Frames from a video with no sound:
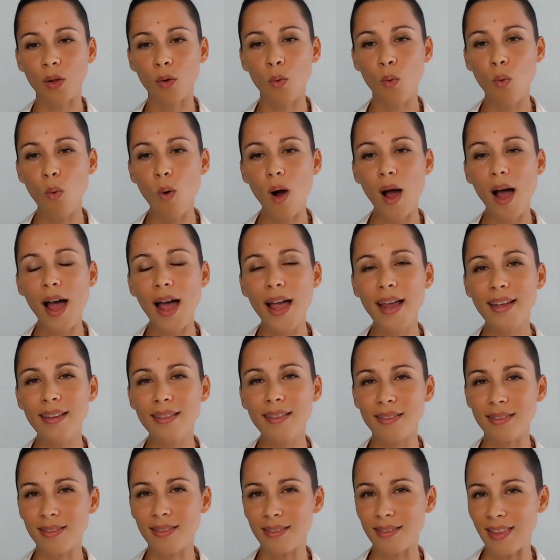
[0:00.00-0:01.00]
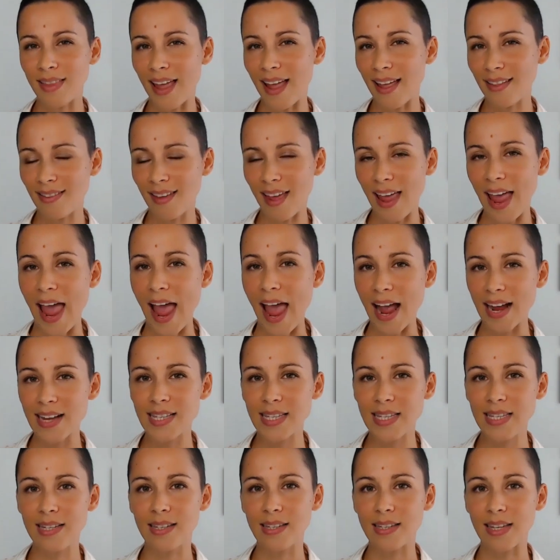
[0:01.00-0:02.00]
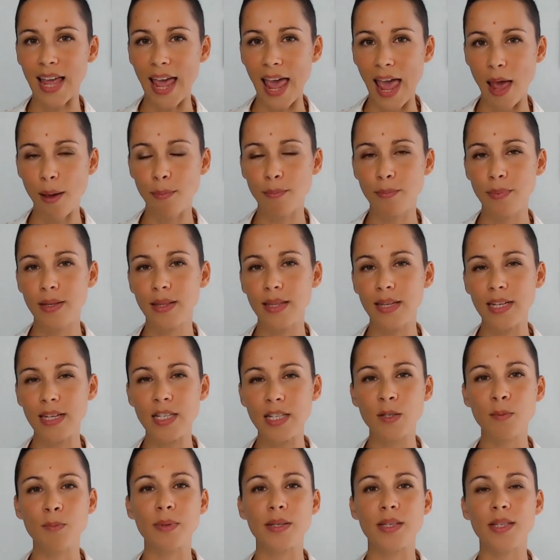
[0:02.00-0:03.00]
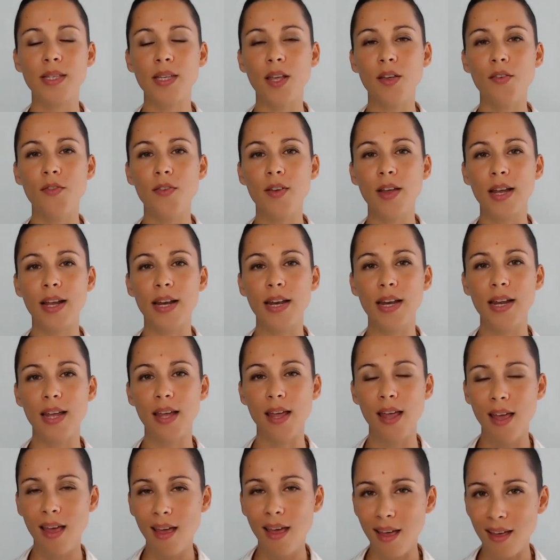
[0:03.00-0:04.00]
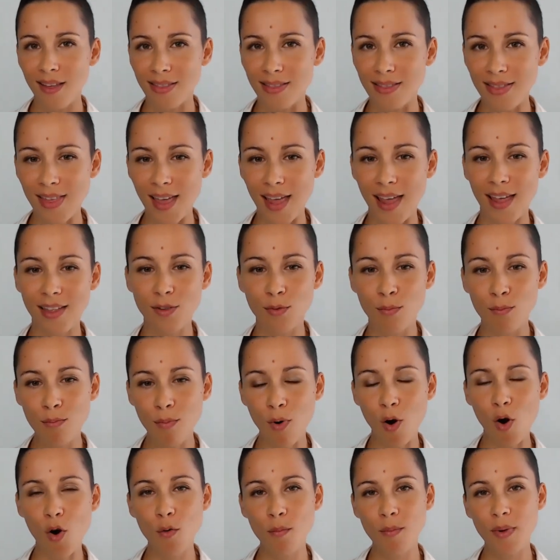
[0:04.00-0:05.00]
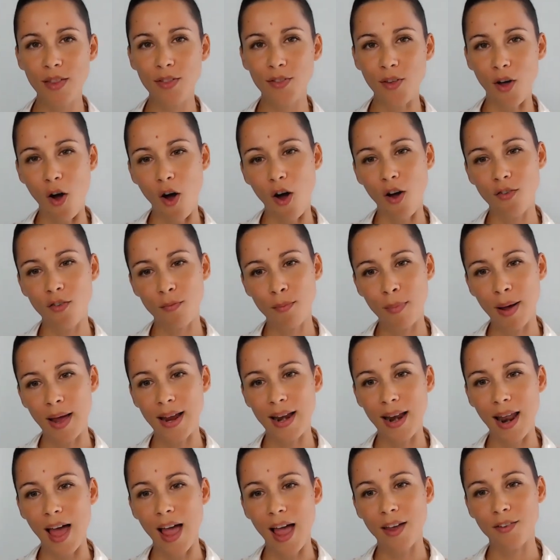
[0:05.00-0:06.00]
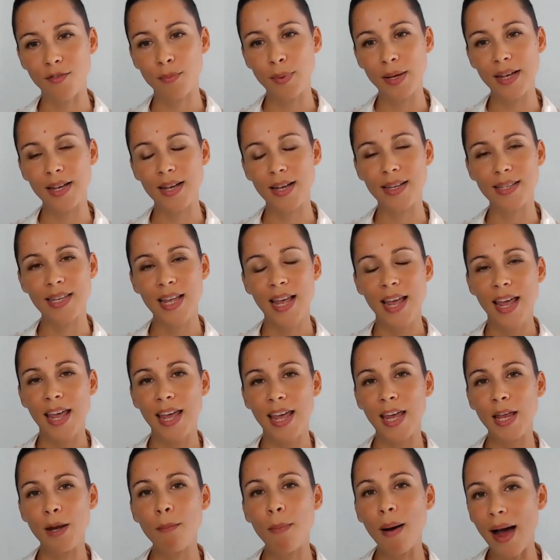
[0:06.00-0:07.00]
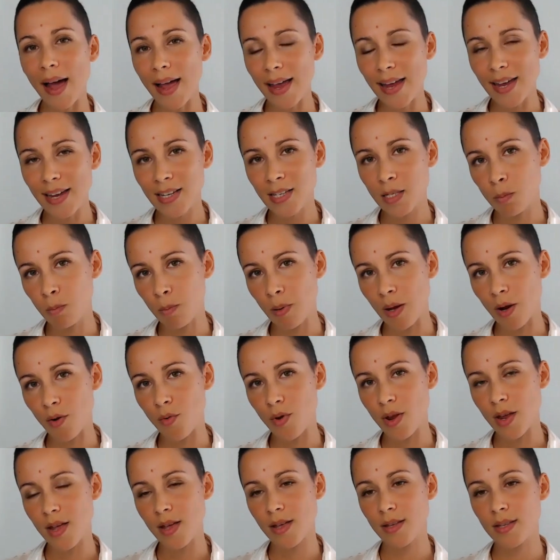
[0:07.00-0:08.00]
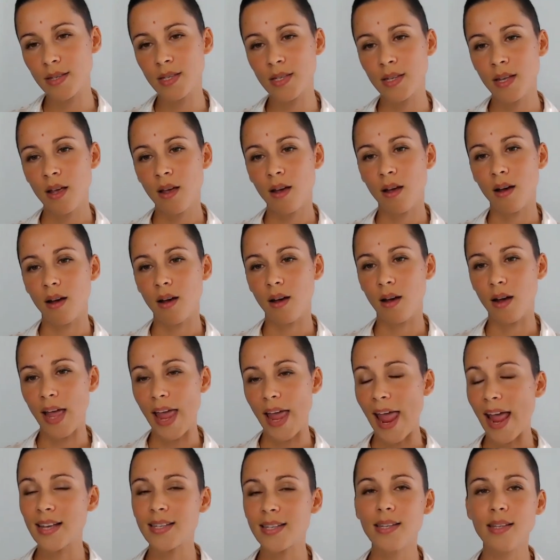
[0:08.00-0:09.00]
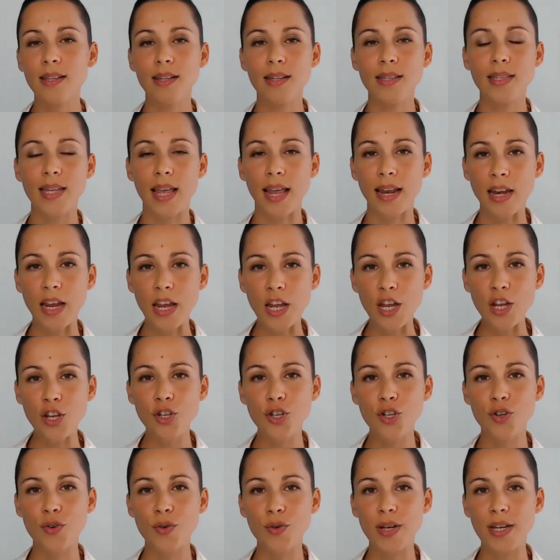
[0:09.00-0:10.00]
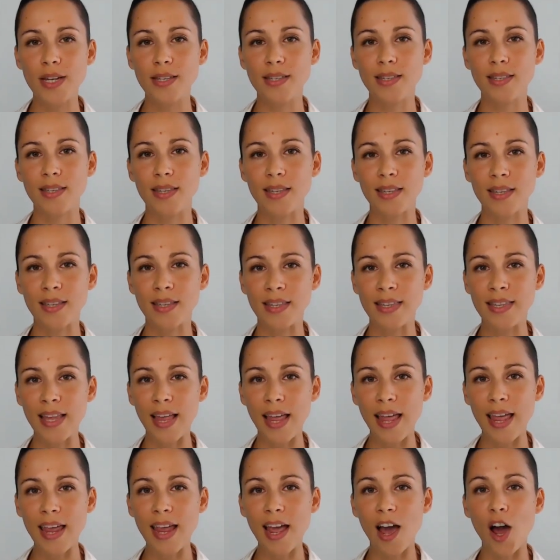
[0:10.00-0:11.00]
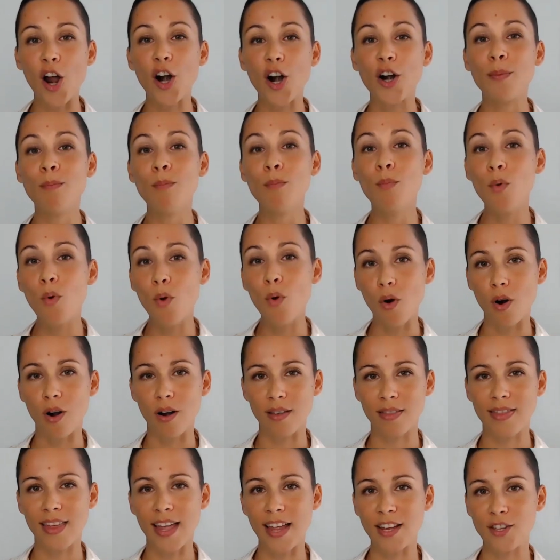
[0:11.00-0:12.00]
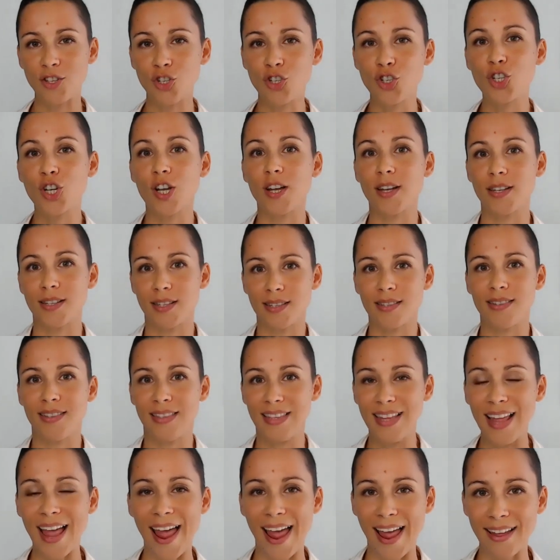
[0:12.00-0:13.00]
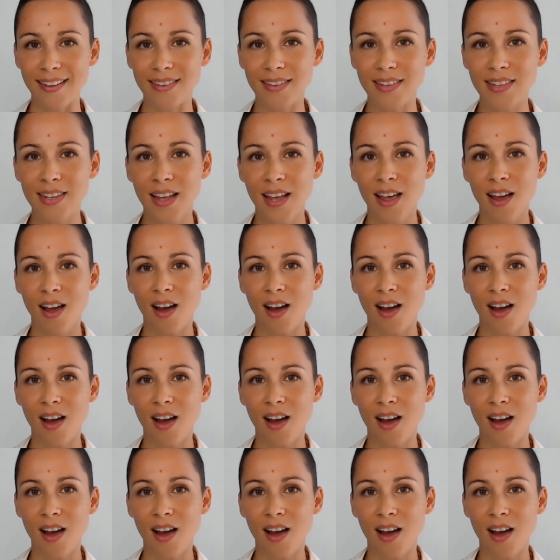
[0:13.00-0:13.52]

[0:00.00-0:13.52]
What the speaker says: why that accident happened in specifically that moment of my life, because in my experience, accidents and injuries, they are more than just that.